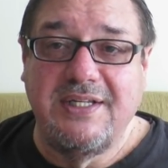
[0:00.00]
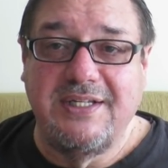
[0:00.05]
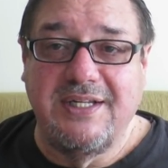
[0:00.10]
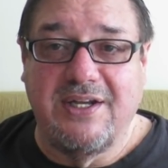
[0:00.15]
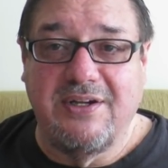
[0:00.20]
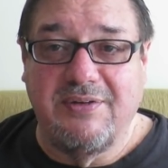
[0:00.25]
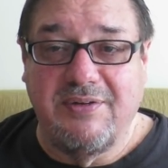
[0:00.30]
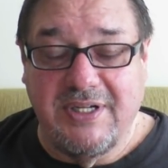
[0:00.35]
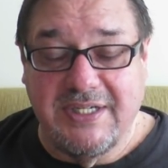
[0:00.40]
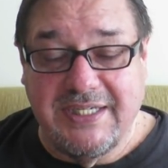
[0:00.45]

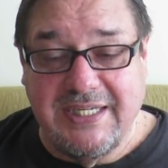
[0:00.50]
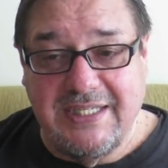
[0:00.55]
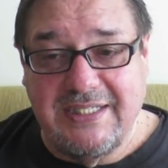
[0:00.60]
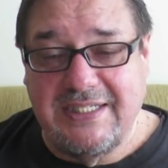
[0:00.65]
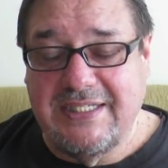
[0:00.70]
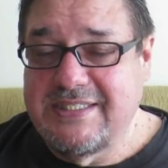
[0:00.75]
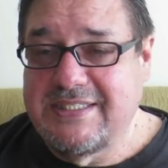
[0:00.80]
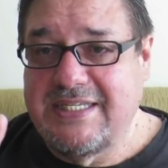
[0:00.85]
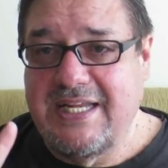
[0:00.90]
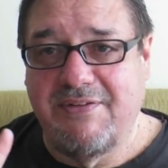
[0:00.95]
Now,
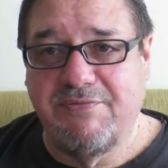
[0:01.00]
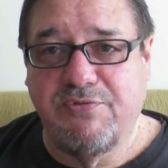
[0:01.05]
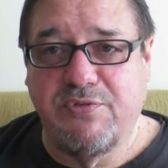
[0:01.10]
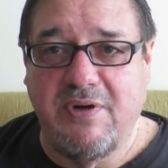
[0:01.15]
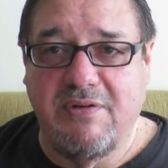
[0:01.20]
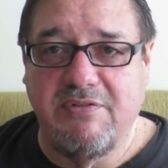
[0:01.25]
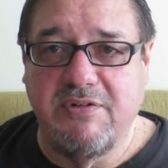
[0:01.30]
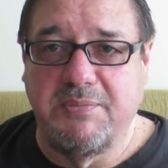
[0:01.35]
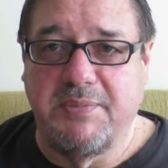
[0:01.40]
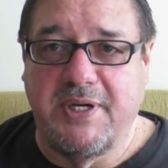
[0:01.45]
again, that's not
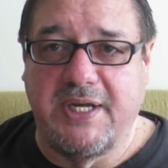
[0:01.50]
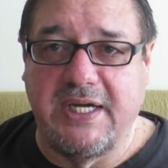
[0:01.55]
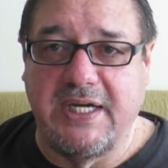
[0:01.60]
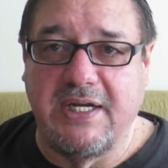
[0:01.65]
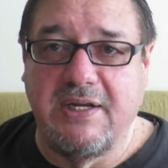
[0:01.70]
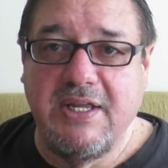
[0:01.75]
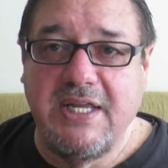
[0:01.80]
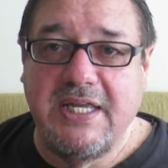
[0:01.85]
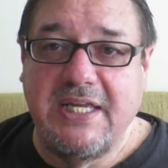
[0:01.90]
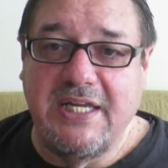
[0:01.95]
for
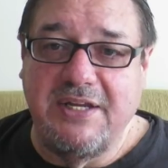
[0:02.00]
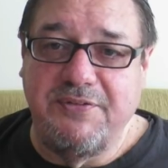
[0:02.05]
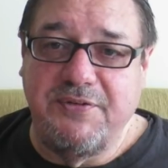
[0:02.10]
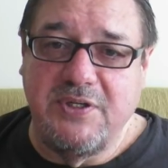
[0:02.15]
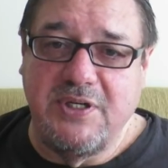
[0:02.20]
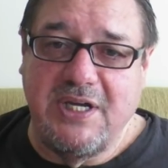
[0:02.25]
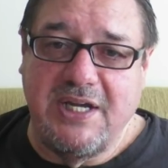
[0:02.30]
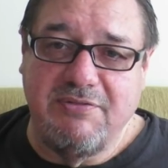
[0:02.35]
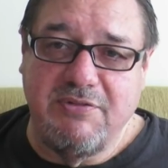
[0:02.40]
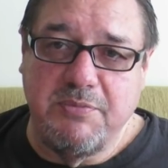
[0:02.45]
everybody.
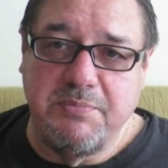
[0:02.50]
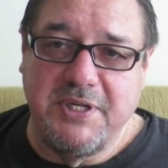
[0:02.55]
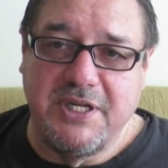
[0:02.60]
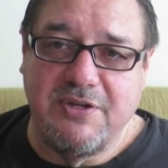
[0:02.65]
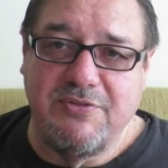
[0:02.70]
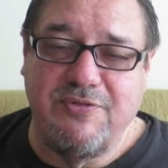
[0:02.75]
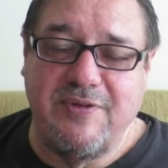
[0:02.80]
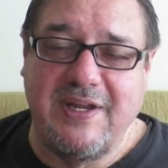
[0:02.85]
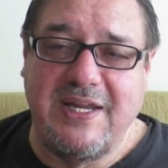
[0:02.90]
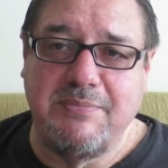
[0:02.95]
If you have a
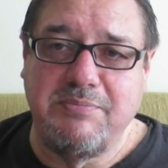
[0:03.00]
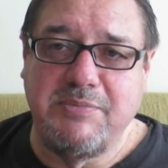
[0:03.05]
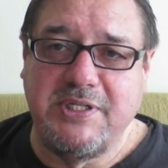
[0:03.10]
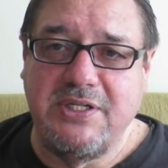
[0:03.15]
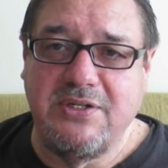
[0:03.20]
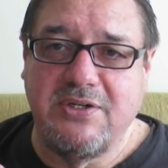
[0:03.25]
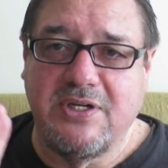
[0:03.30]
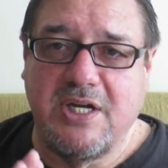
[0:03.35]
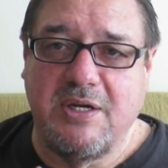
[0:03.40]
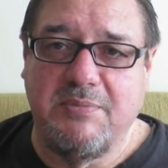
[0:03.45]
big
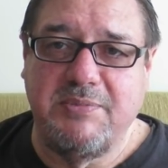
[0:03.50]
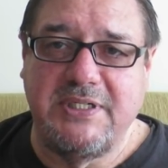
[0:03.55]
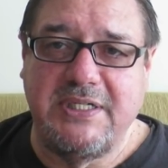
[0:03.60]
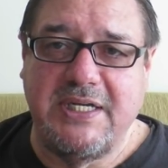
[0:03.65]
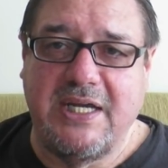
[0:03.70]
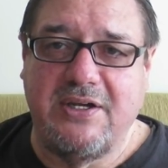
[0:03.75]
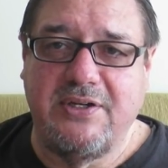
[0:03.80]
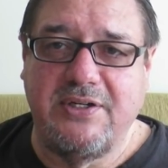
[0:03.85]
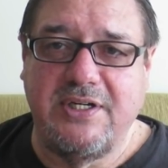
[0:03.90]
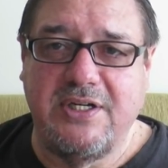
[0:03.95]
family, you're
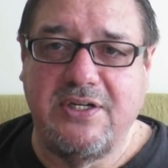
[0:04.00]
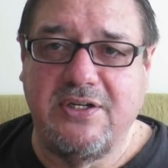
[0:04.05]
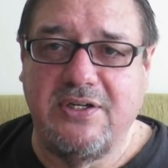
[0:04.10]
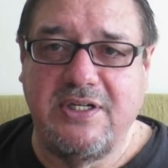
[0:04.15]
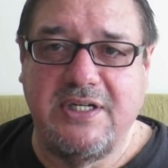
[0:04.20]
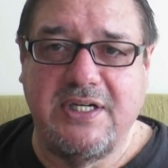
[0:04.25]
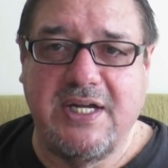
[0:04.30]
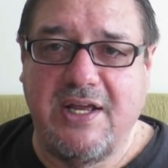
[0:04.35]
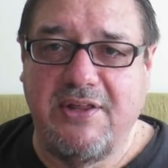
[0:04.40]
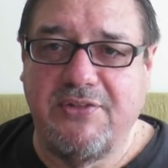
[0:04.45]
coming down
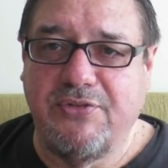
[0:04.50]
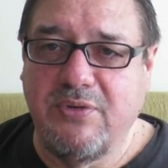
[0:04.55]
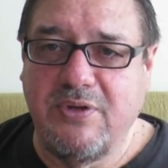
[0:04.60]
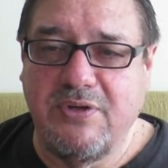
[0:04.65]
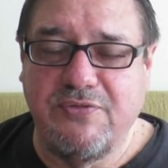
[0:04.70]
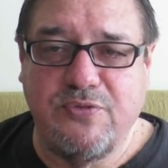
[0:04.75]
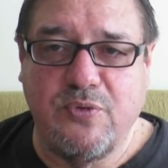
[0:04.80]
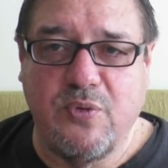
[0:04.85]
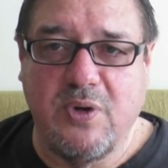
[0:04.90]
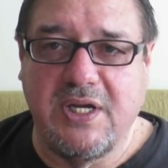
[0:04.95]
here, you got
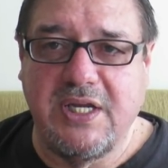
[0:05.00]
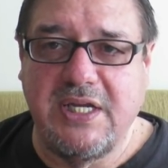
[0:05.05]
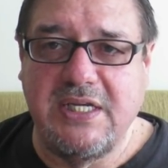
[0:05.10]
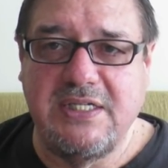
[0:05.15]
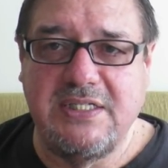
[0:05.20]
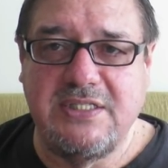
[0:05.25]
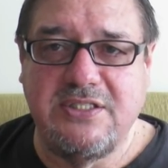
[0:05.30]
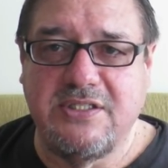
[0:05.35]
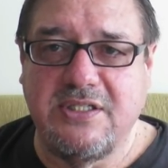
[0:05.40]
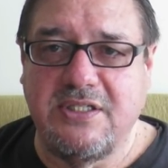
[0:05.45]
3 or 4
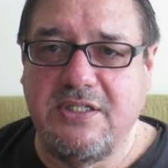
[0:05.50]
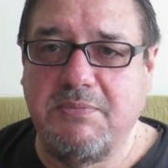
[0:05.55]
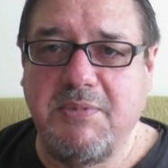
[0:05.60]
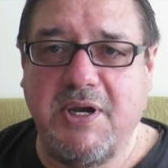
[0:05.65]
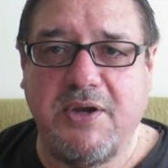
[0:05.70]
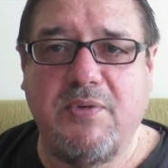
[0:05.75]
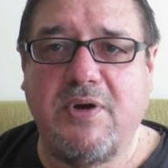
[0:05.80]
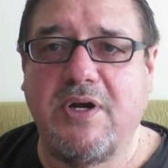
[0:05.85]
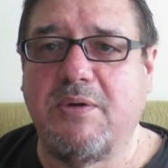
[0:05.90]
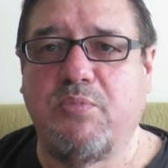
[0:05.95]
kids, you
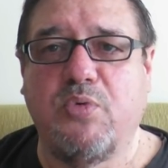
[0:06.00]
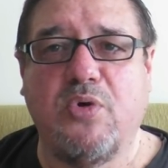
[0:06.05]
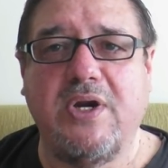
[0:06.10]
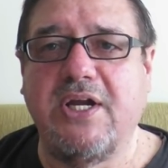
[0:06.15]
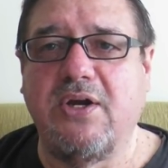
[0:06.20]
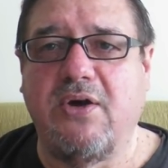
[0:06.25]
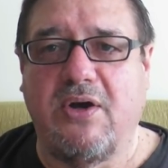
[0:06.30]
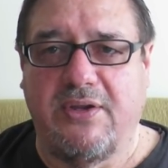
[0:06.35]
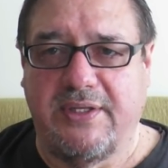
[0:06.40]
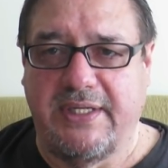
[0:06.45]
might want to
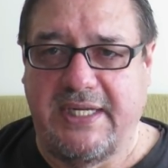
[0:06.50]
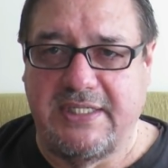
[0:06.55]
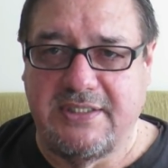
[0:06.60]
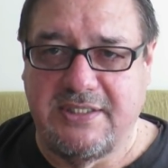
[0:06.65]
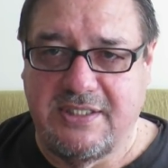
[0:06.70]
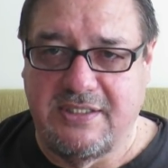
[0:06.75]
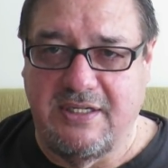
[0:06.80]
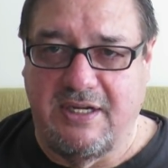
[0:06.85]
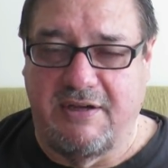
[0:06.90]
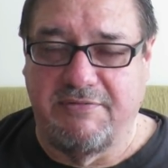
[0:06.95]
bring all
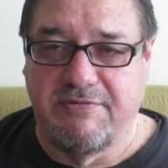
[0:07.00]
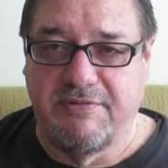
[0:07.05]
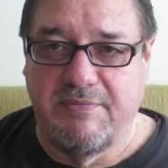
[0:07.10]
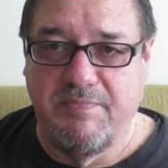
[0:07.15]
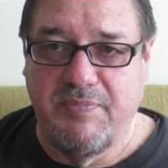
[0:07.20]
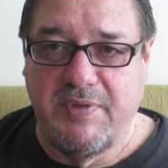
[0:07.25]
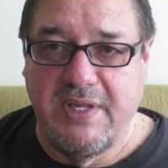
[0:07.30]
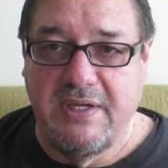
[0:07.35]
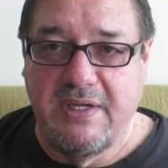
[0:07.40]
that stuff